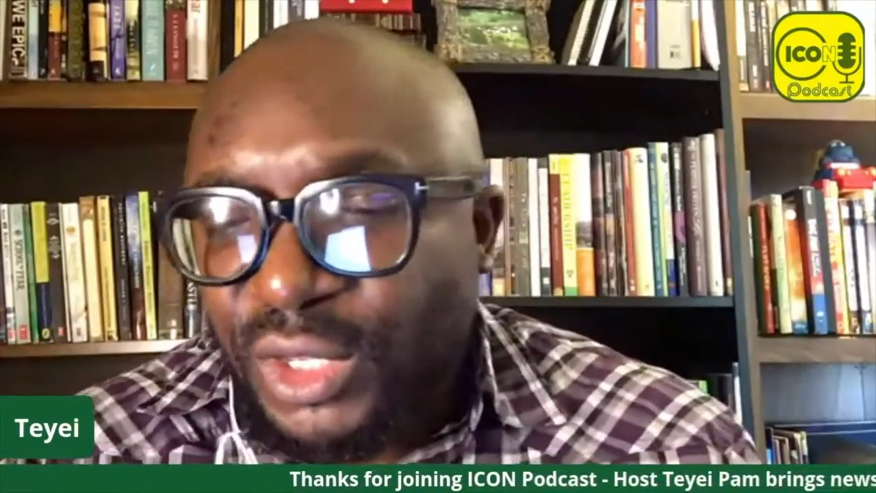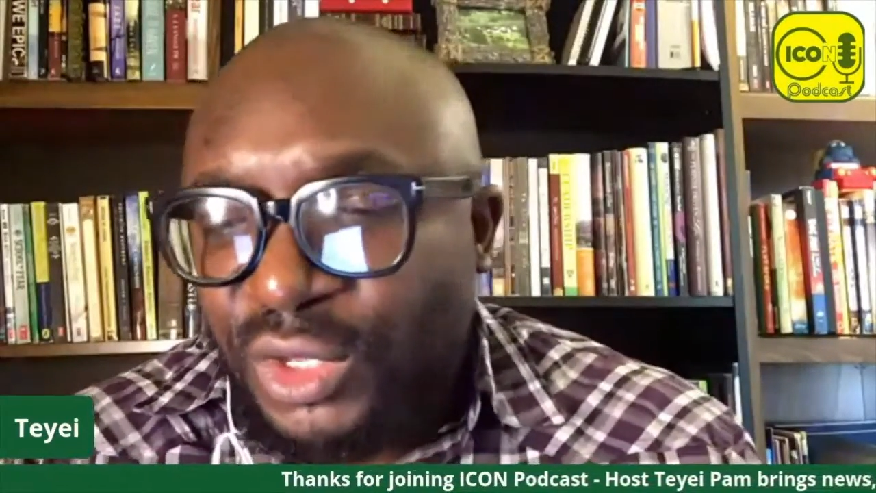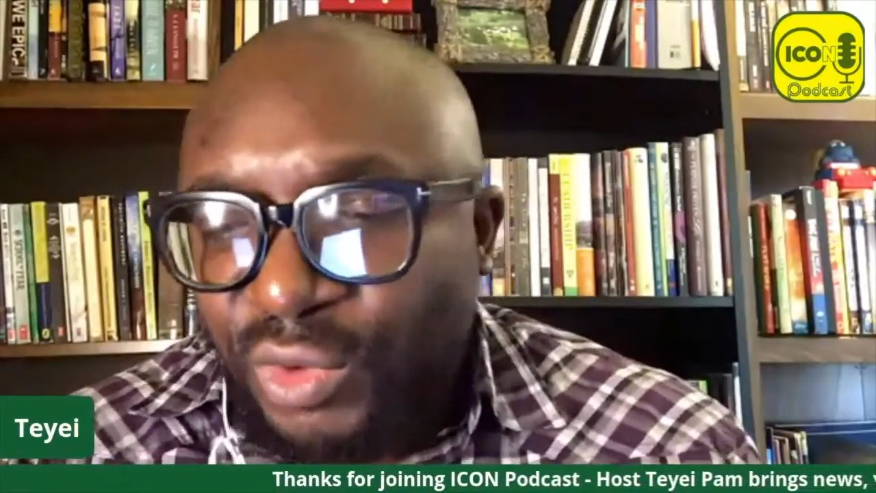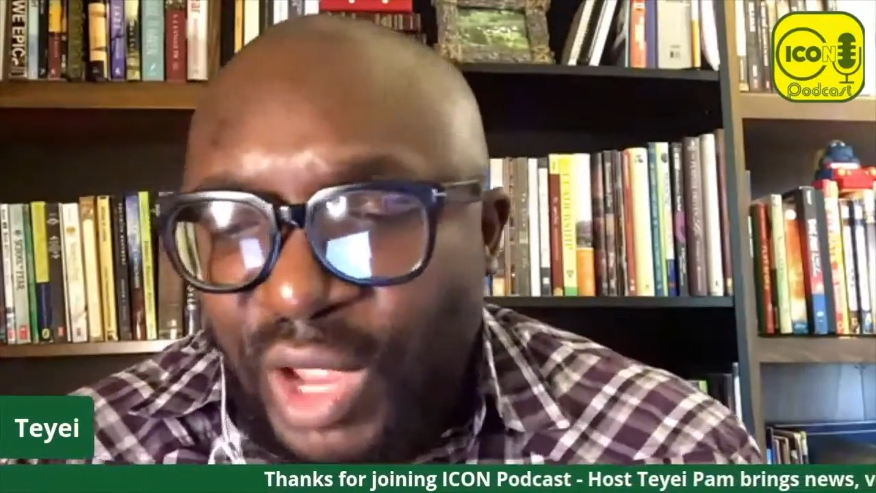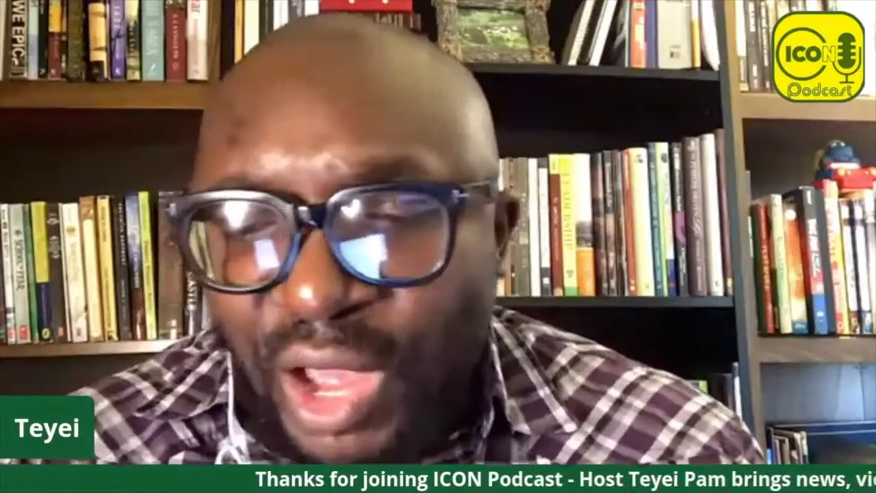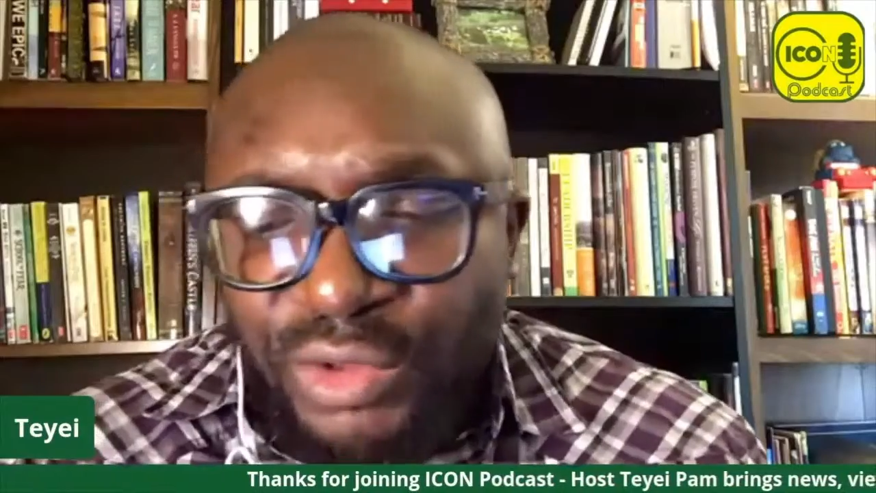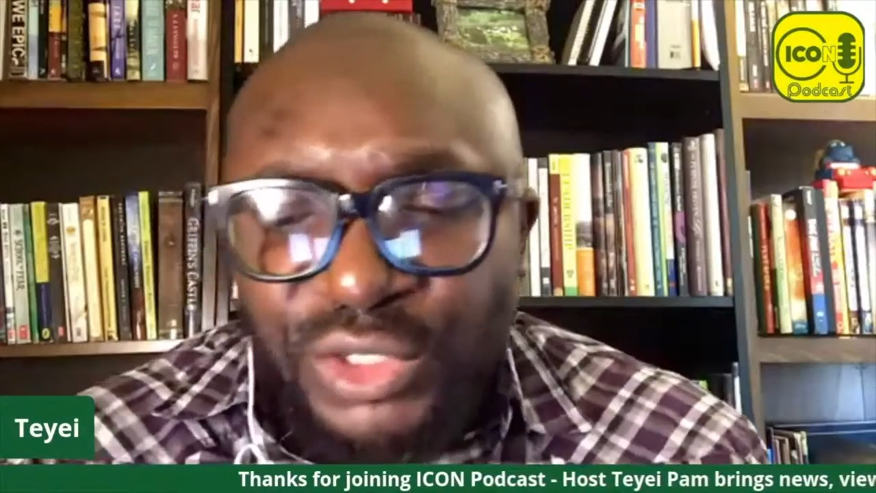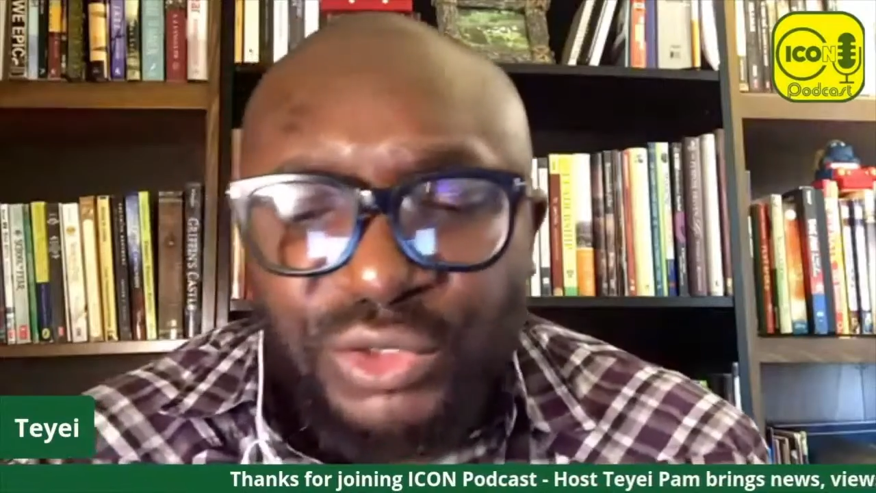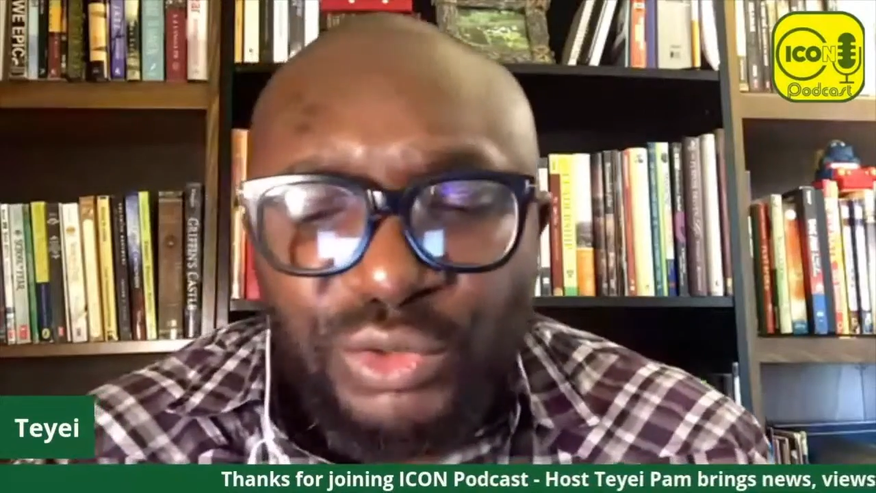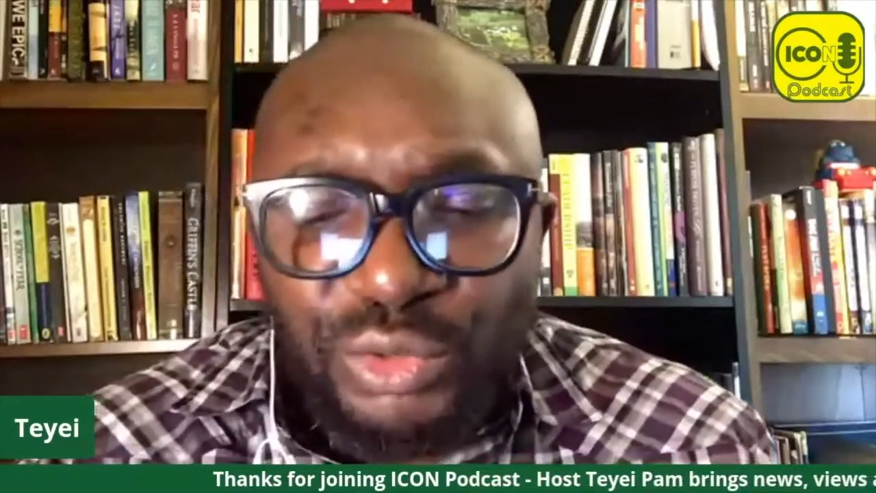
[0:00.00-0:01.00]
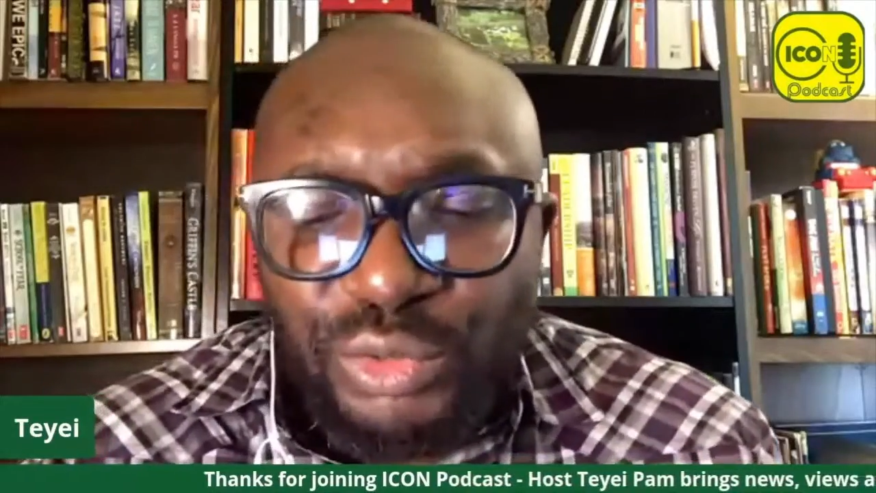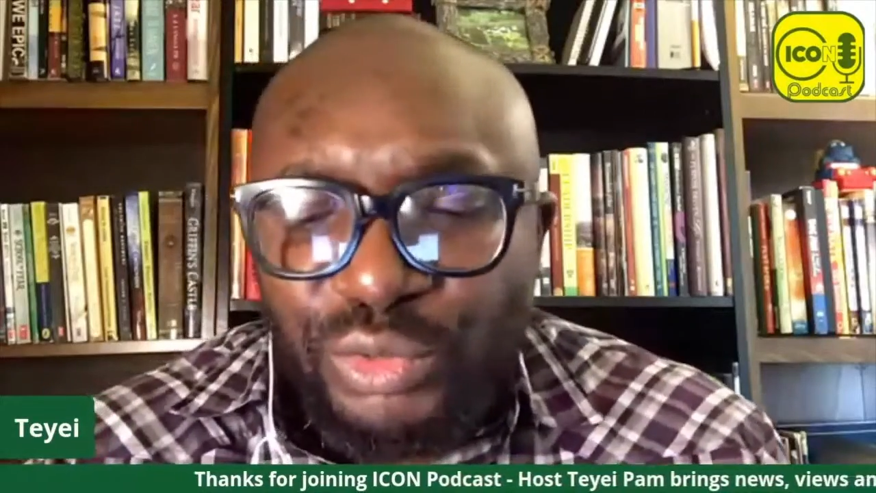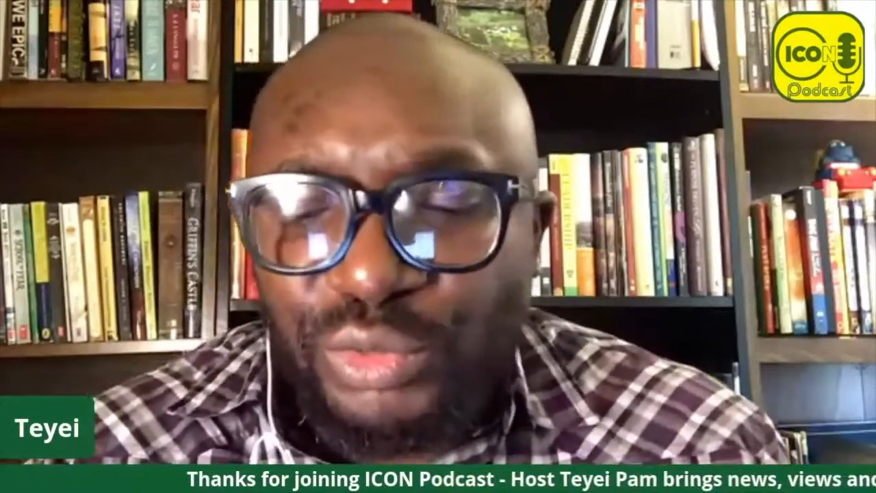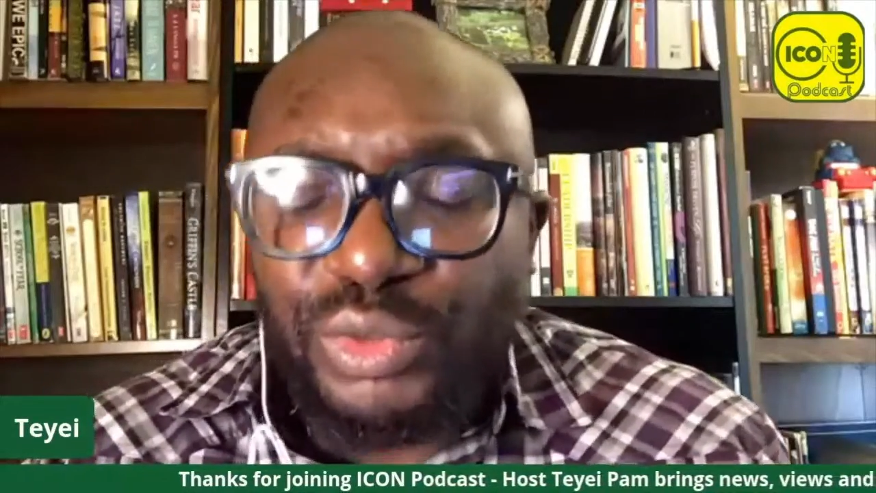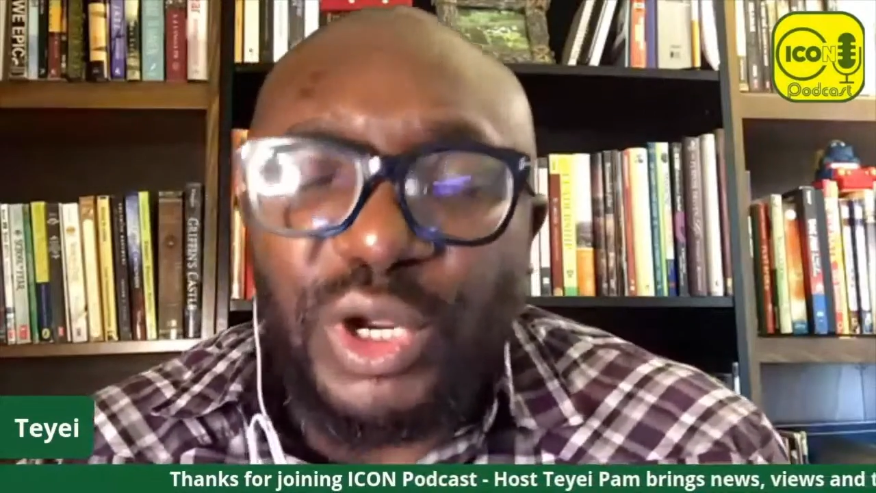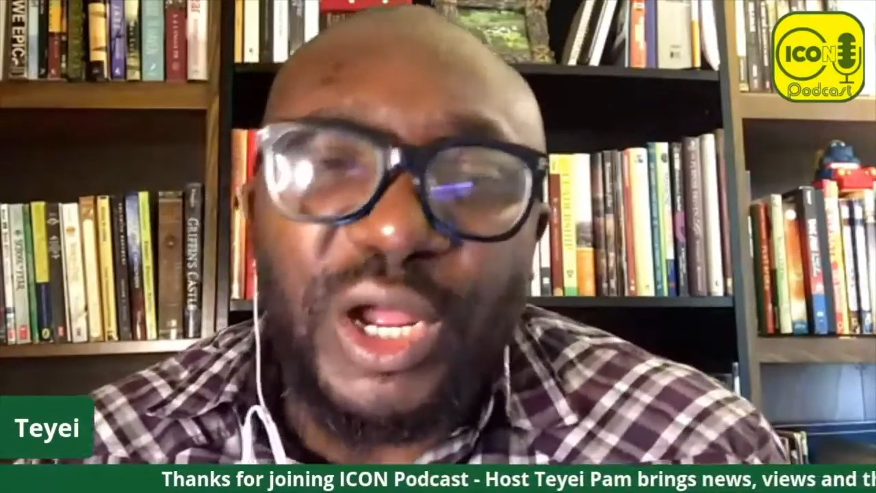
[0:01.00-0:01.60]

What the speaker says: how did you